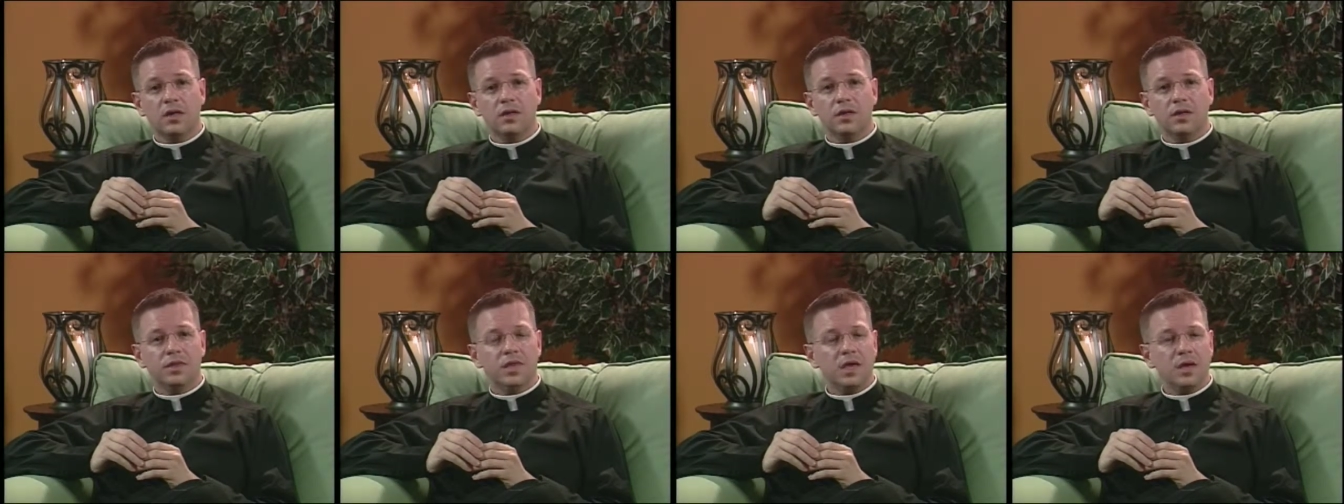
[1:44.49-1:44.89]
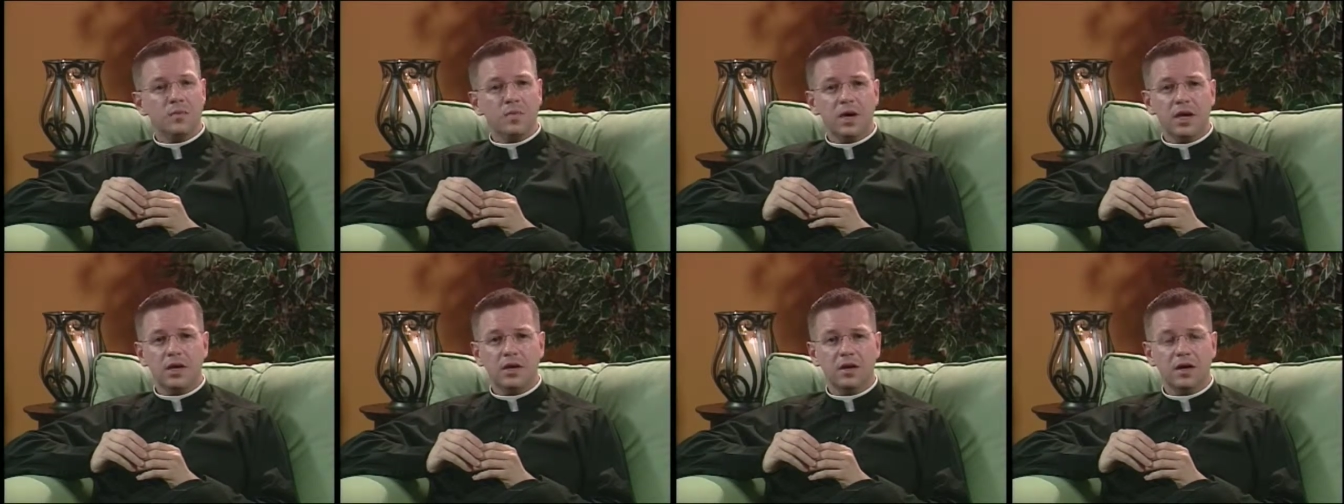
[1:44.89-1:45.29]
that they
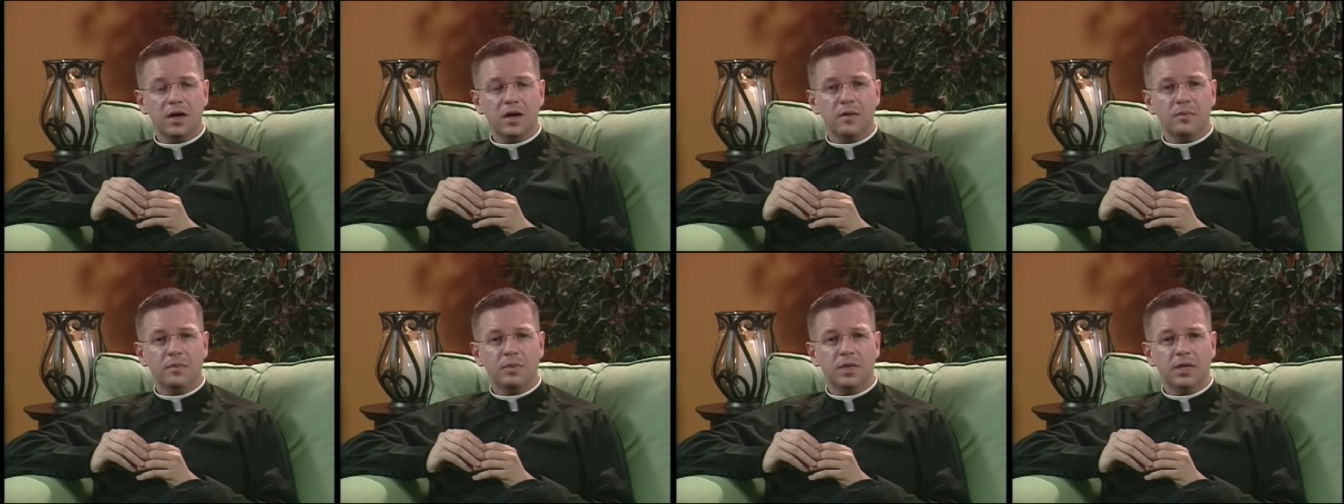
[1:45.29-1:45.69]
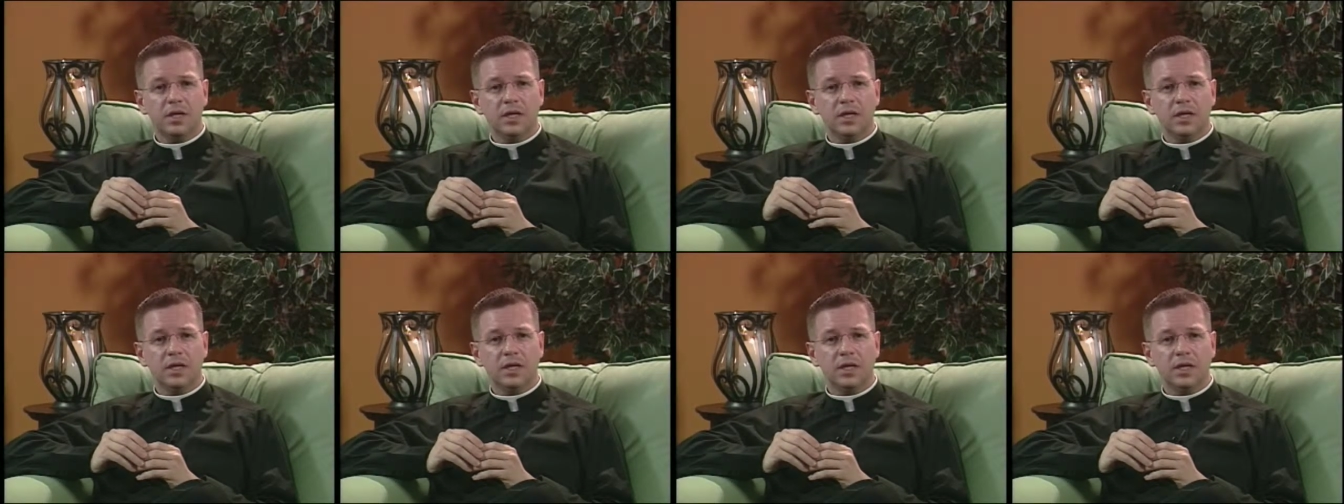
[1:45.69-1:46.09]
might not
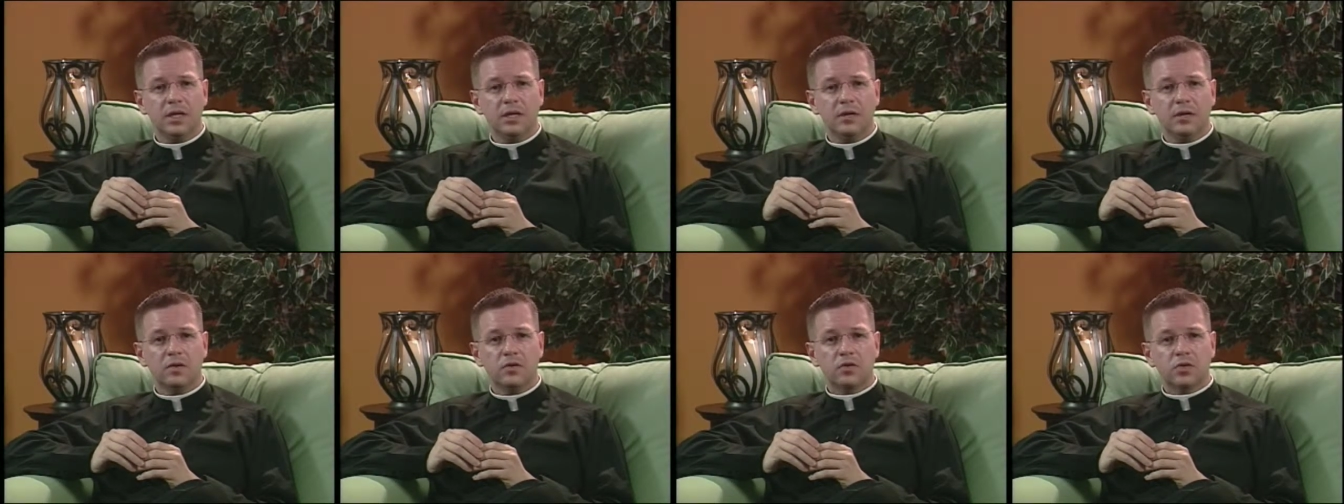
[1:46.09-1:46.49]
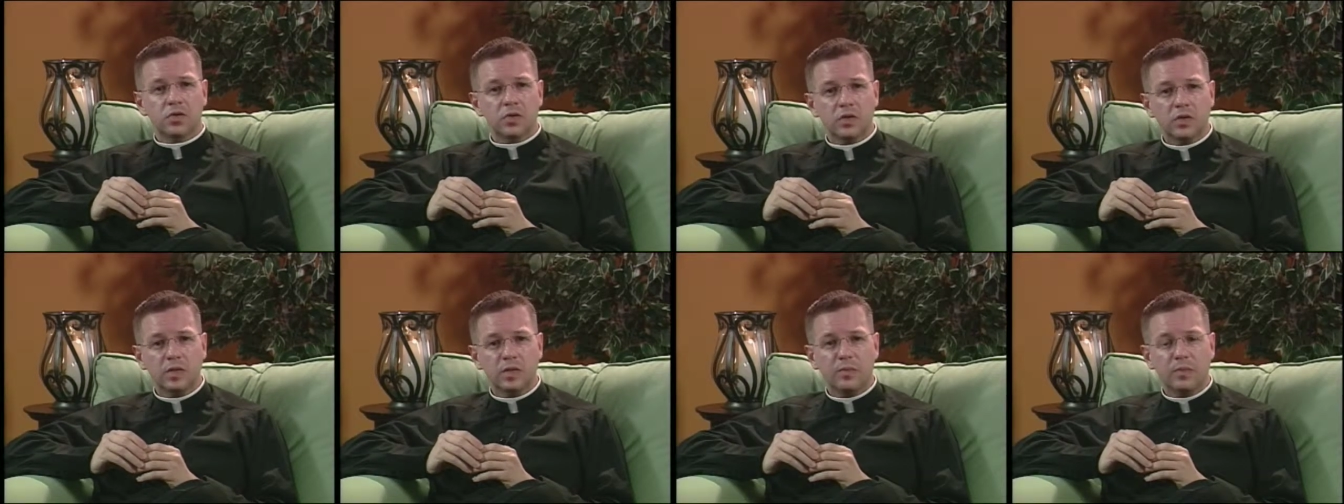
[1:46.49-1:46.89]
be
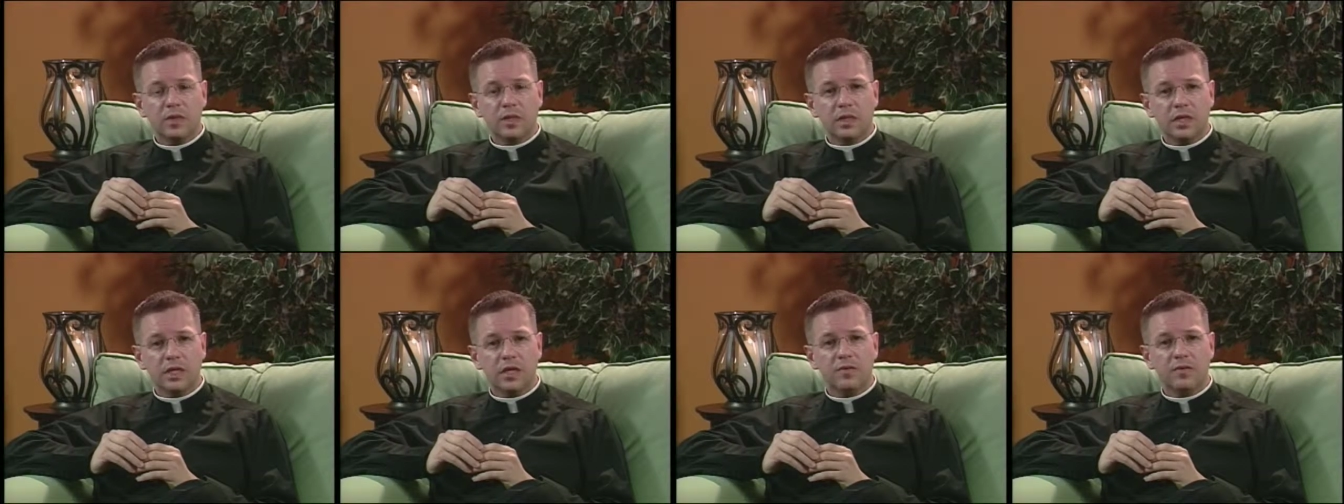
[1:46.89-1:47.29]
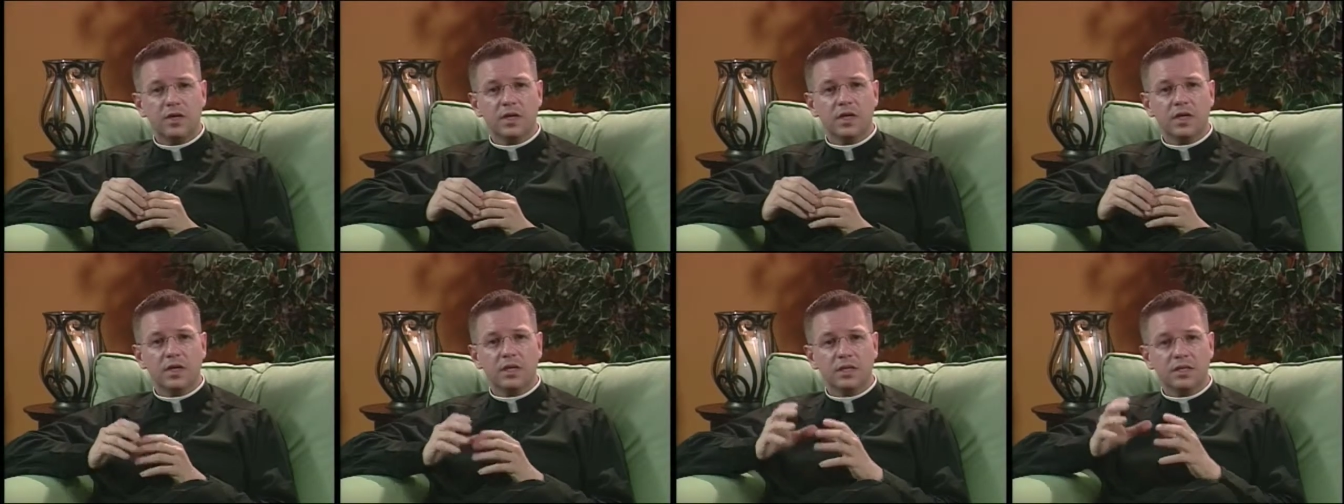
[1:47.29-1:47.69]
truly
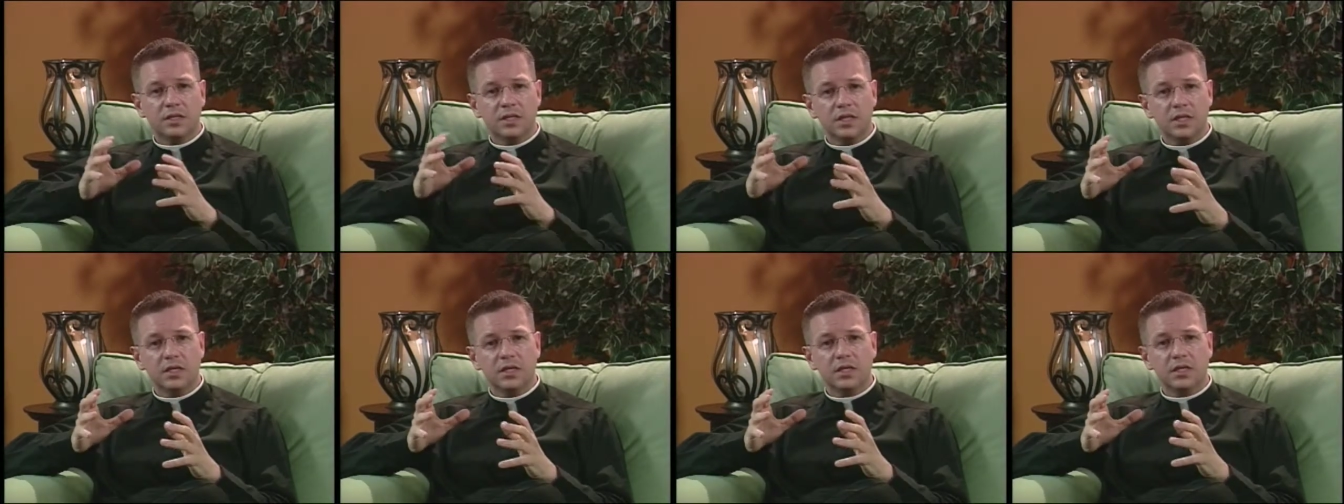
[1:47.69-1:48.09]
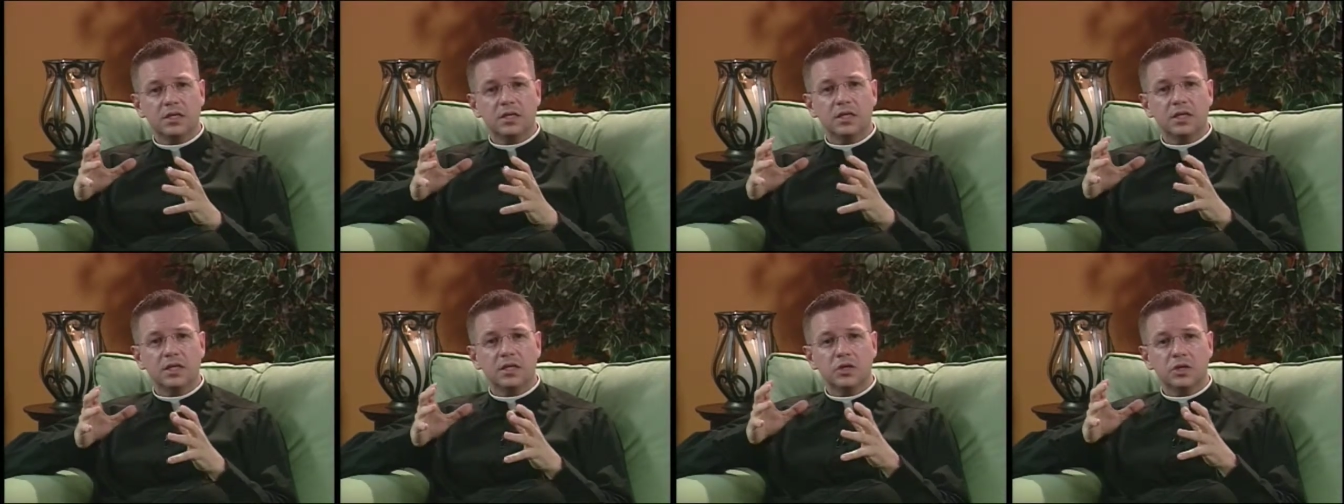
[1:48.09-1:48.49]
believing in the
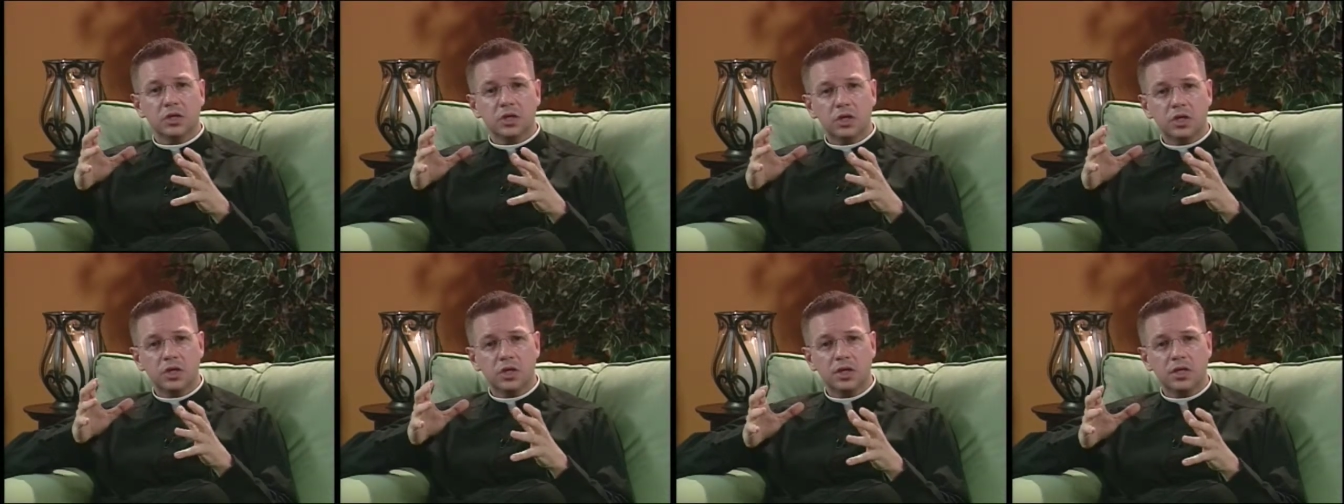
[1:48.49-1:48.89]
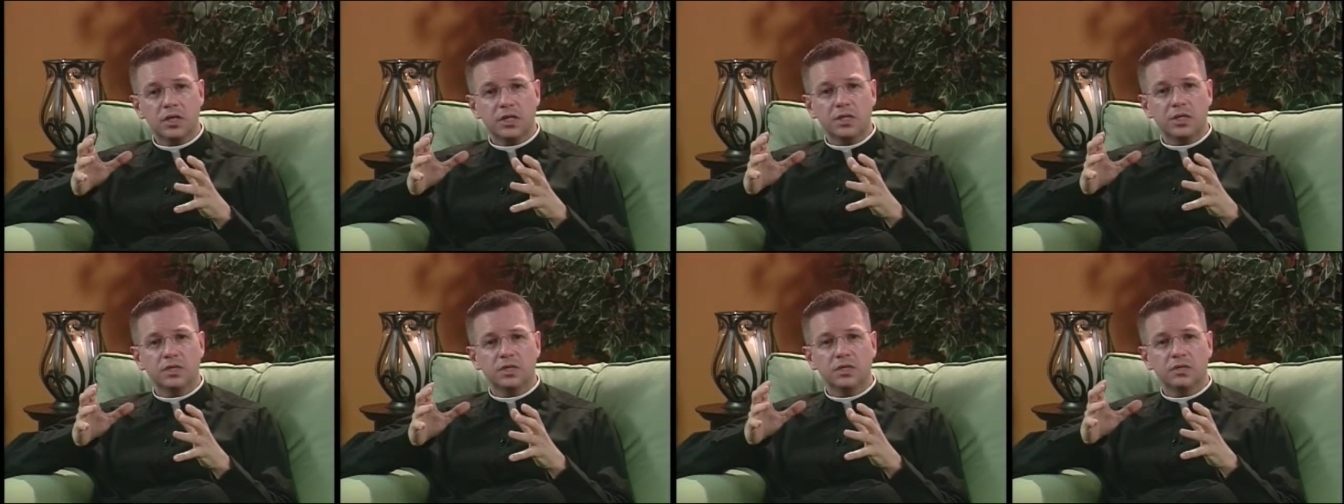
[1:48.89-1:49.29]
dignity and the
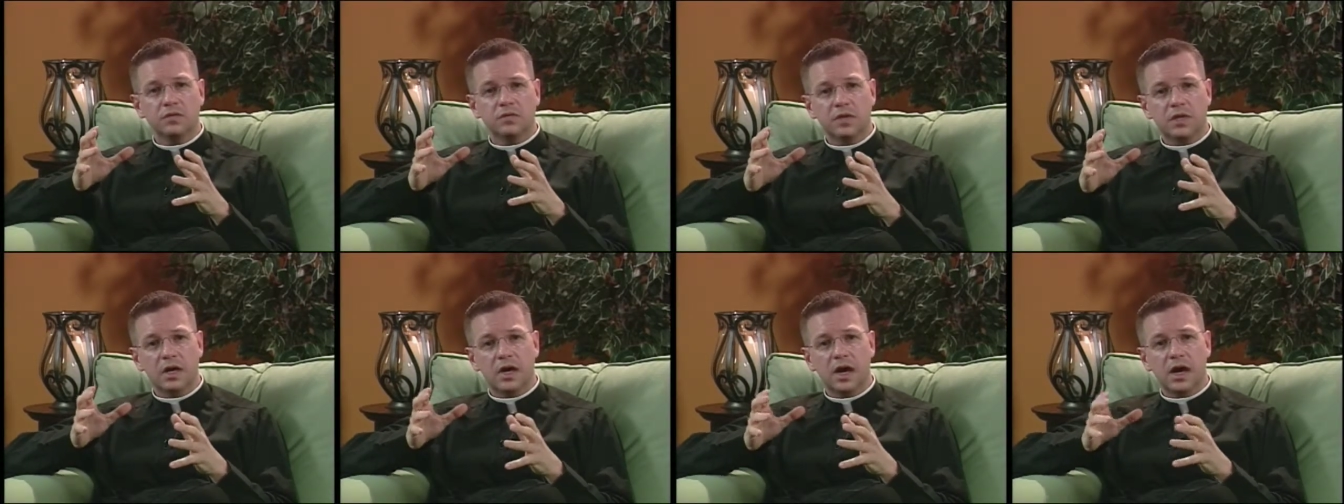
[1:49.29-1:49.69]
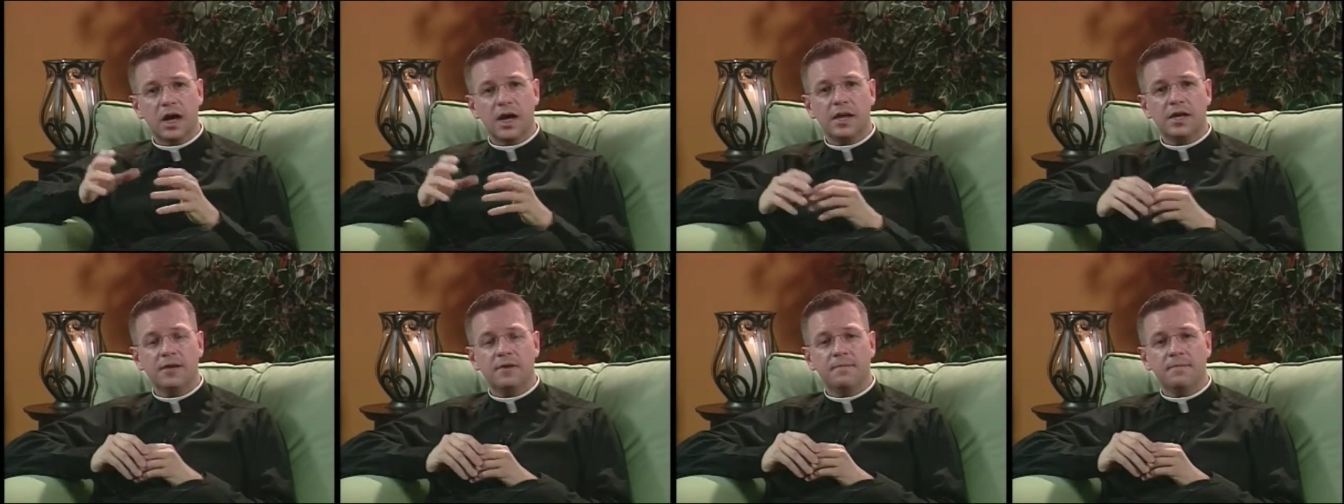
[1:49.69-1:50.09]
goodness of
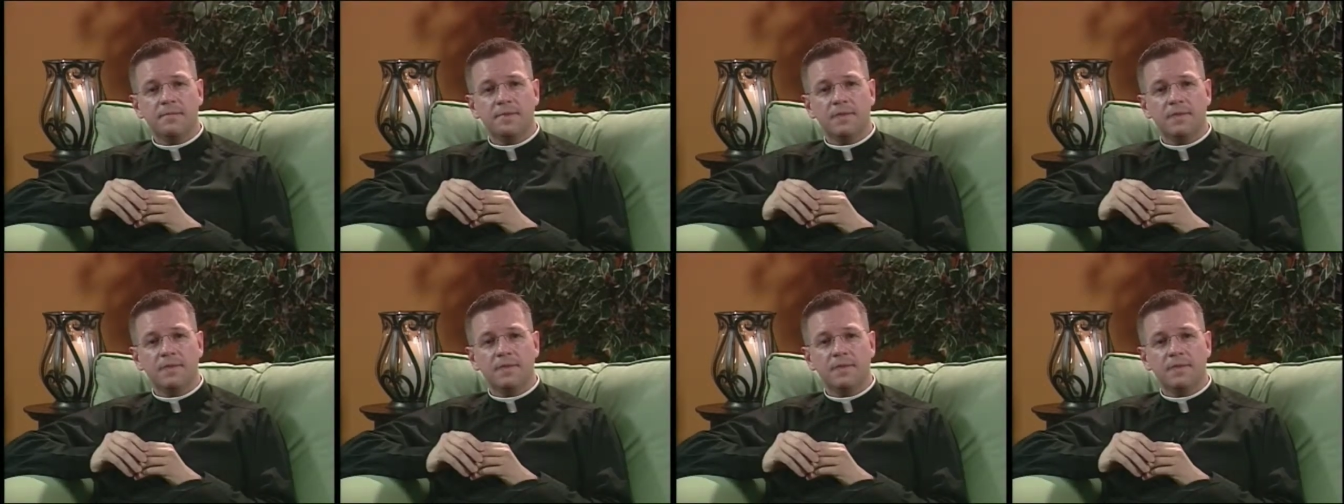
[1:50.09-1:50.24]
God.